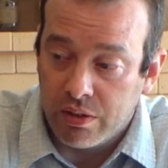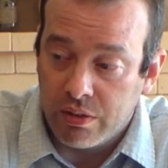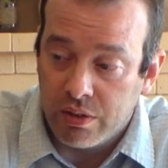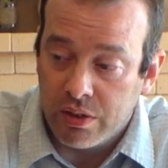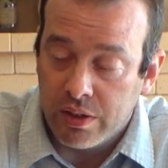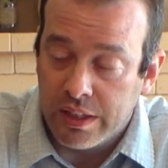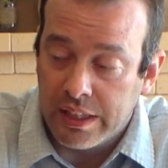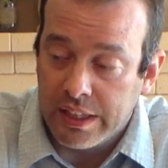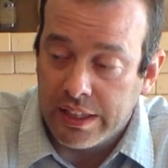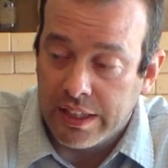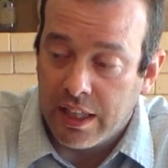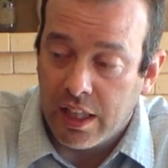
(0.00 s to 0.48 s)
You
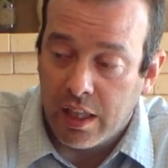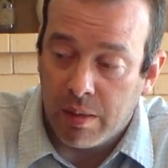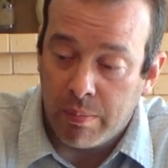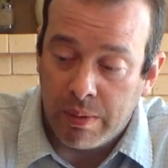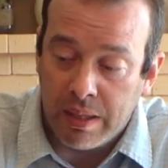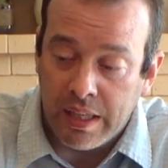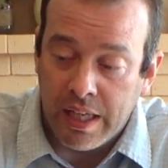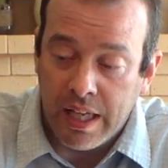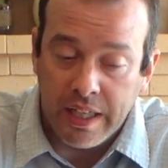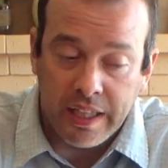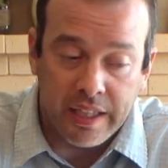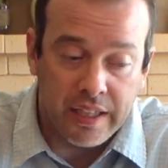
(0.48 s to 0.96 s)
can get them
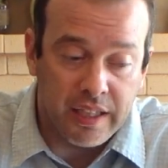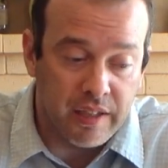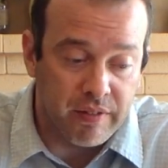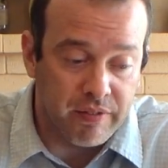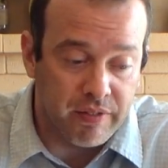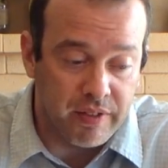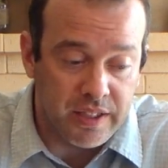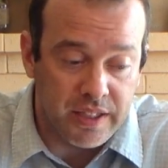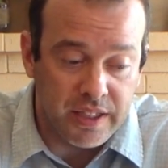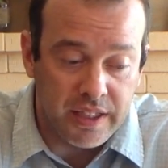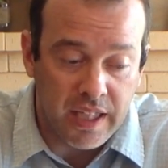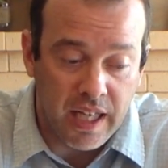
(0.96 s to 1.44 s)
in any
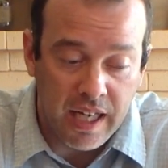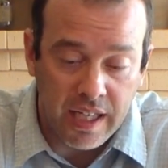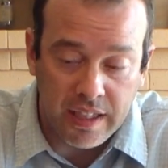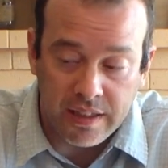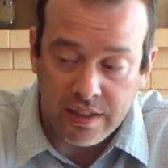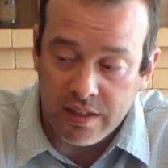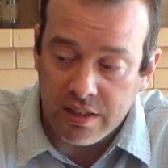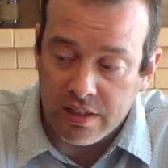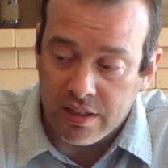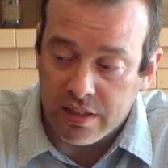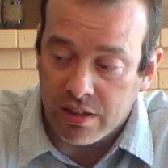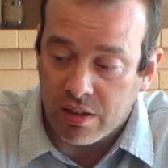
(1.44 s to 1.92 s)
different
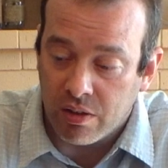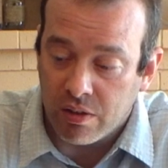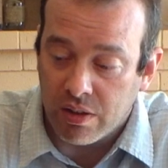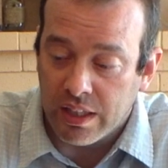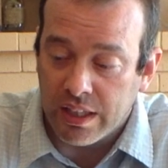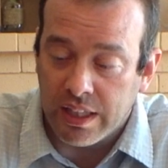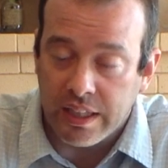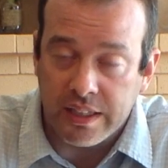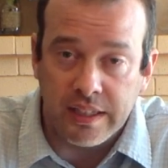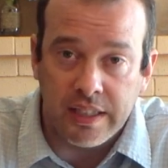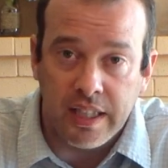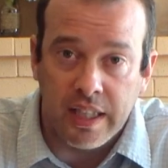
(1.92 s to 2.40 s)
sizes. You know,
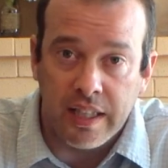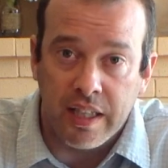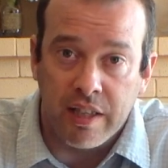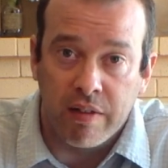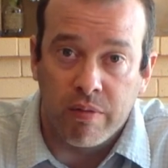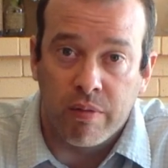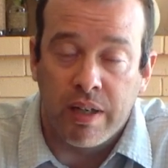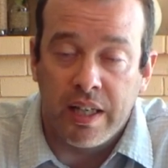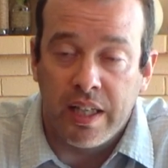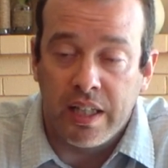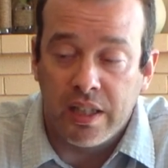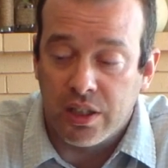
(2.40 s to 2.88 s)
like I said, they
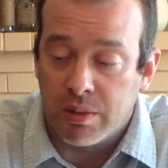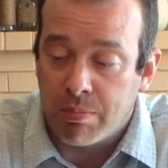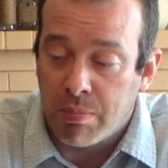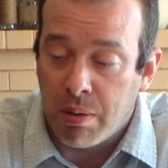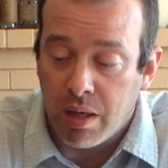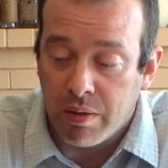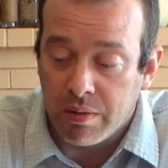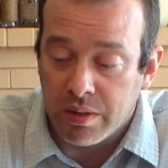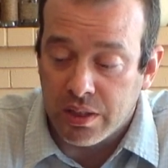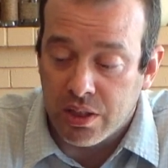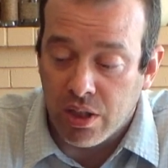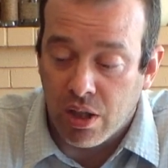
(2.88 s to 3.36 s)
range
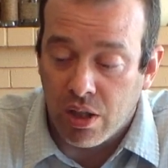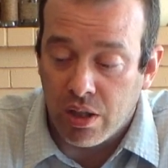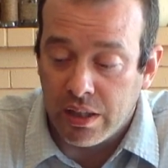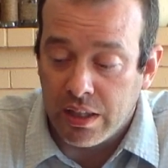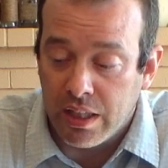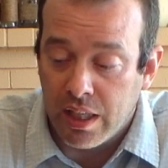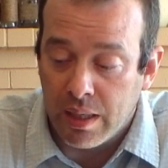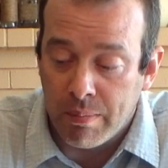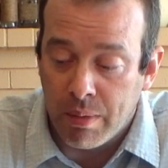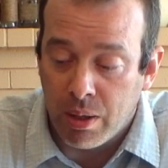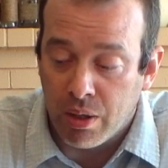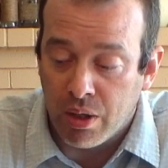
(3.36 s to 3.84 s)
probably starting
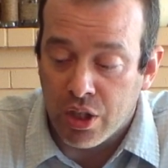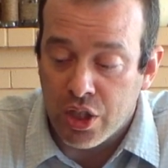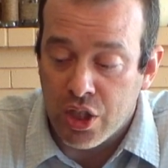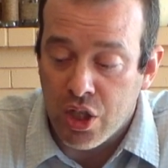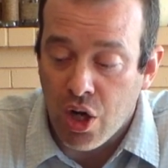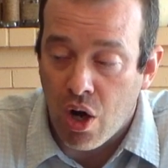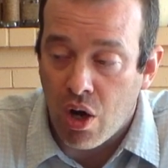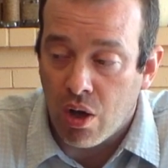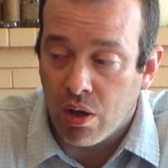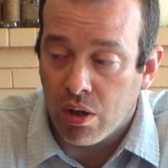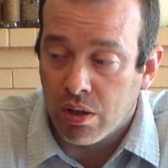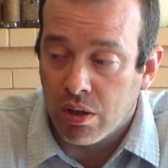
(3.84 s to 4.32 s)
at about
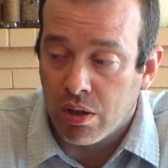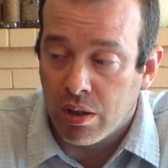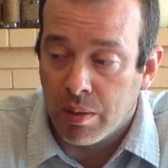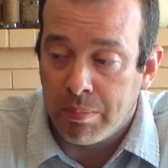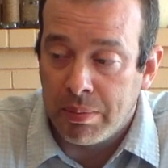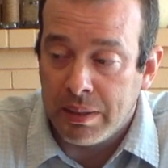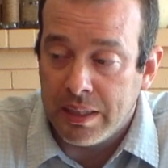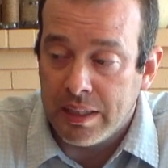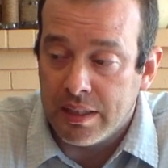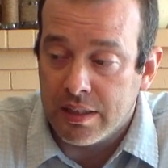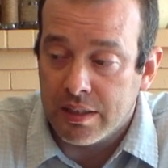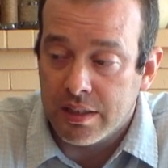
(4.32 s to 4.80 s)
$1 a
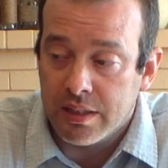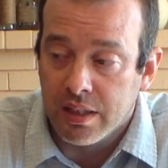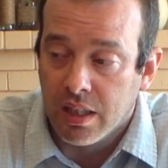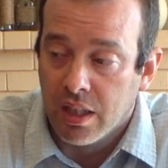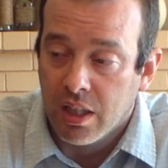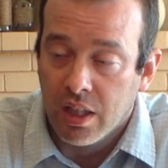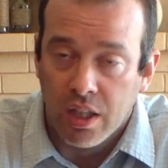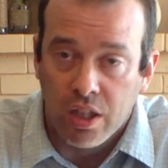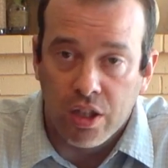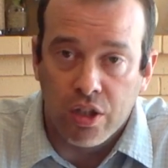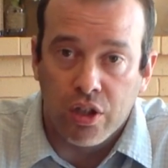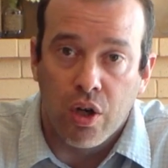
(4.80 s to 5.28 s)
piece,
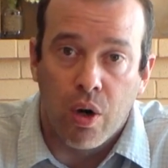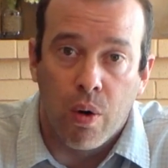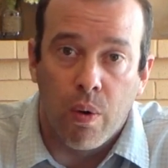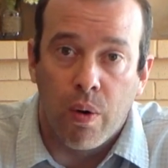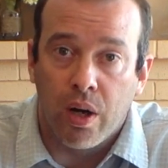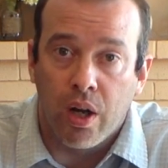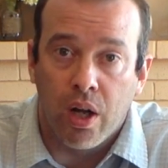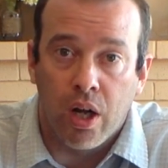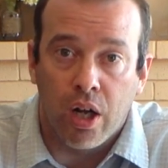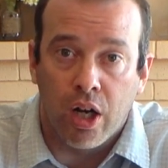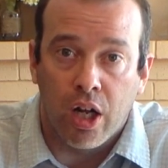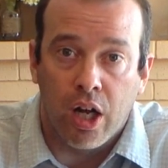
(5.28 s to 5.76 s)
going
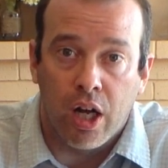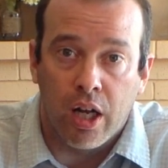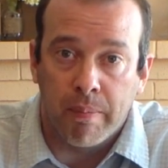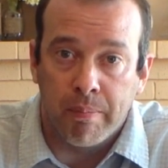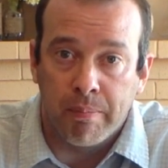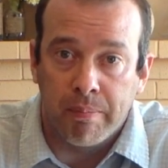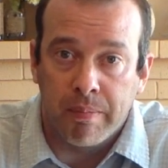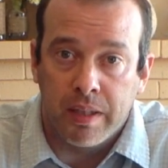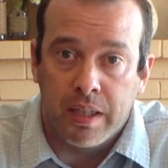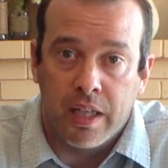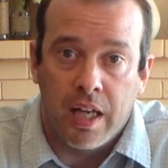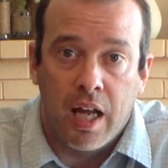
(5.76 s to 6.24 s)
on
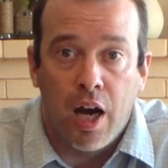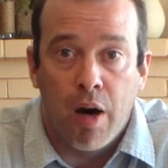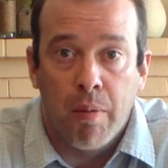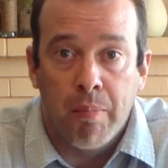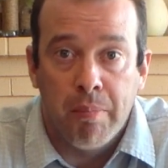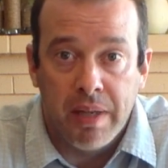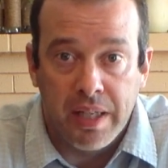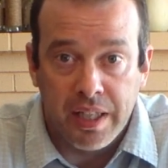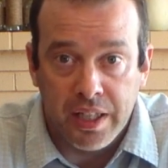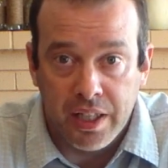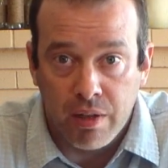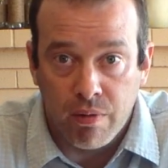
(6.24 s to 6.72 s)
up to how
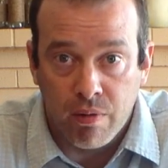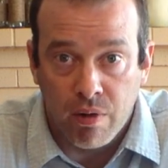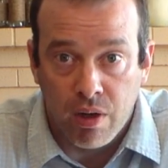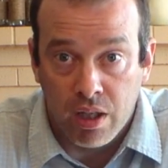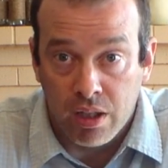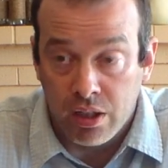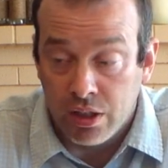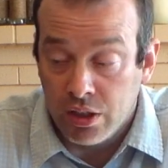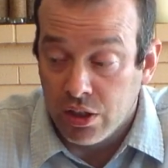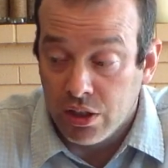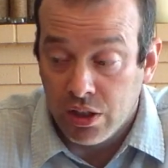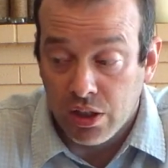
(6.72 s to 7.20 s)
big you want.
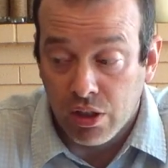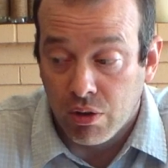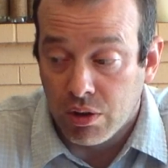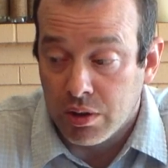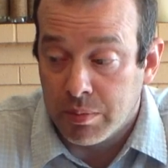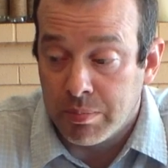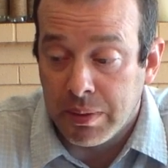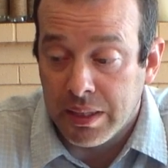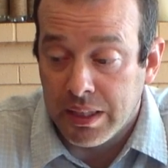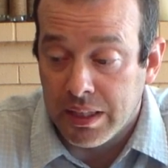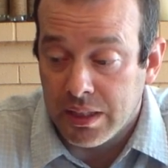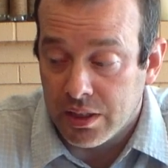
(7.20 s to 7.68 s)
And you can go as
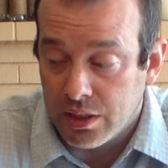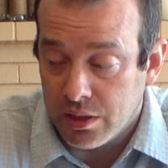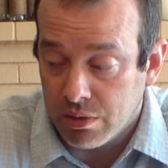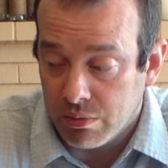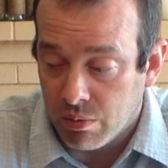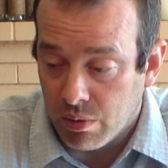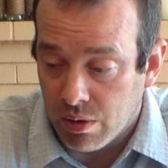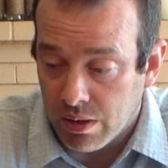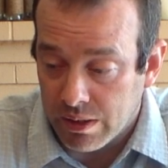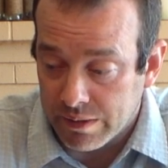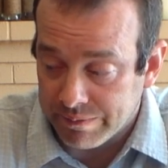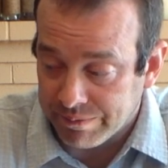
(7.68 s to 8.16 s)
big as you
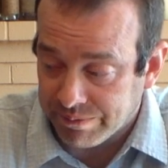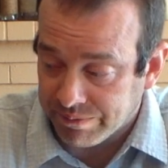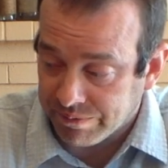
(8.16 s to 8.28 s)
want.